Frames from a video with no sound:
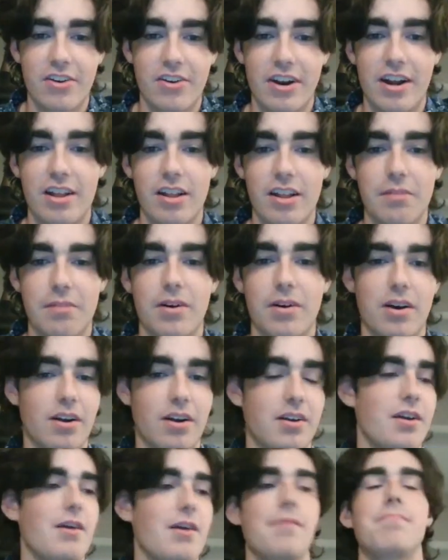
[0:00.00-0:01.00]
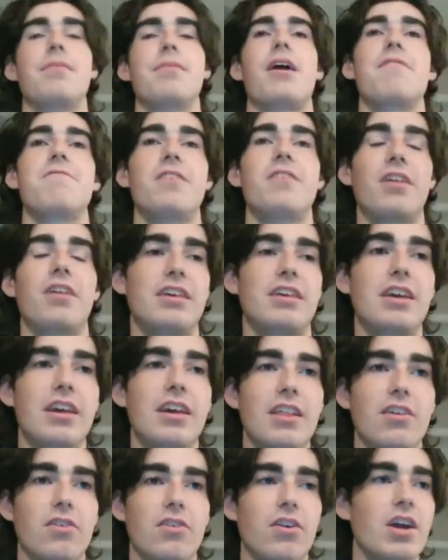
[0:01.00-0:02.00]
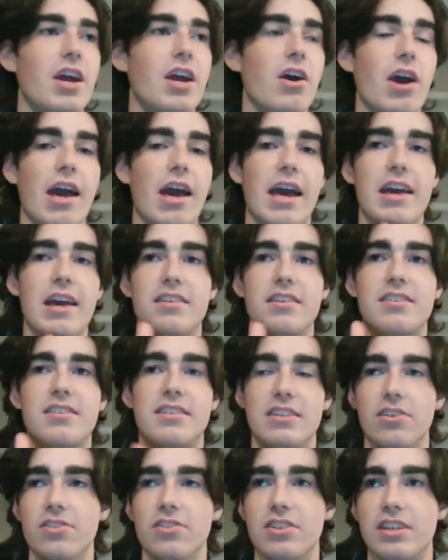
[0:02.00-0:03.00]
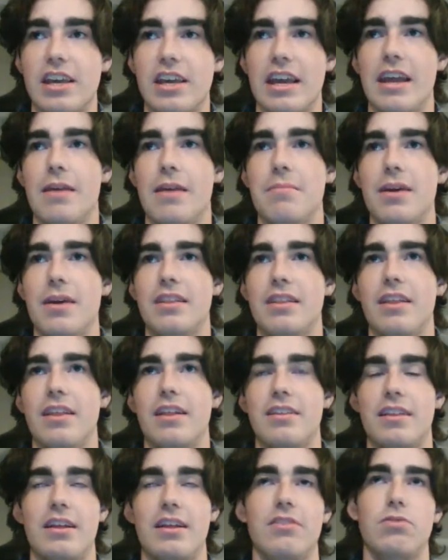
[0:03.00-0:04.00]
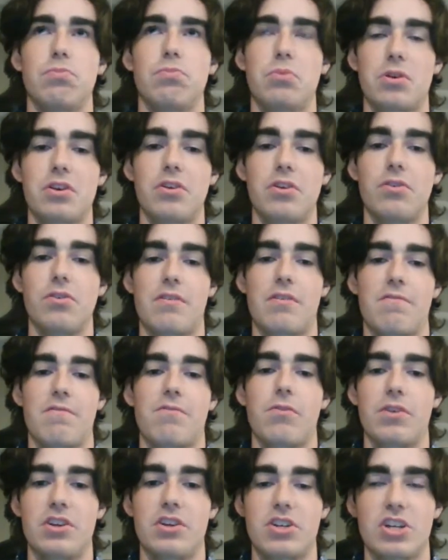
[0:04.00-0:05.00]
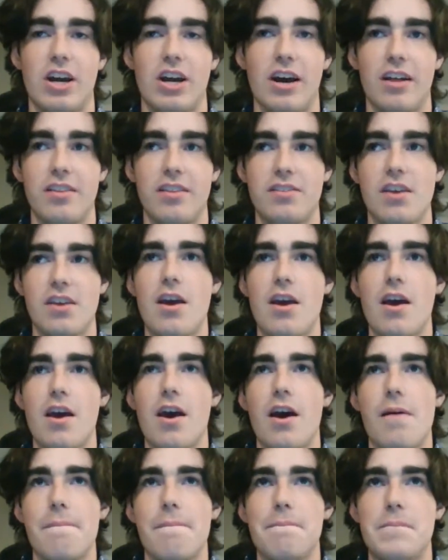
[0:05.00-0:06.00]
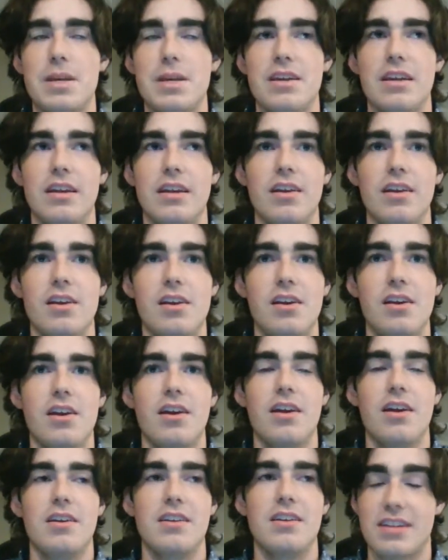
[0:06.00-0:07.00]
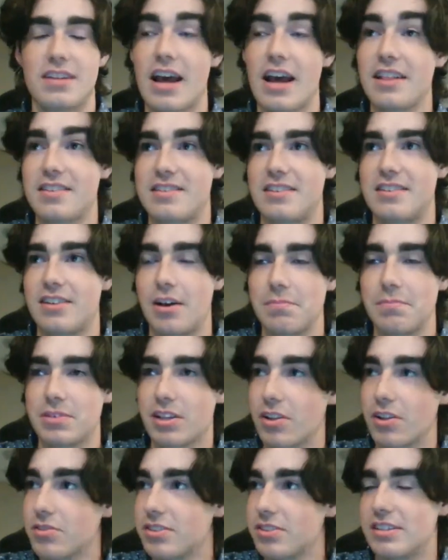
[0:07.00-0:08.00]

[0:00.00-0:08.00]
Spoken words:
Hellebuyck, but I feel like he either A, steals a game and allows one goal on 40 shots, B, does not comes close to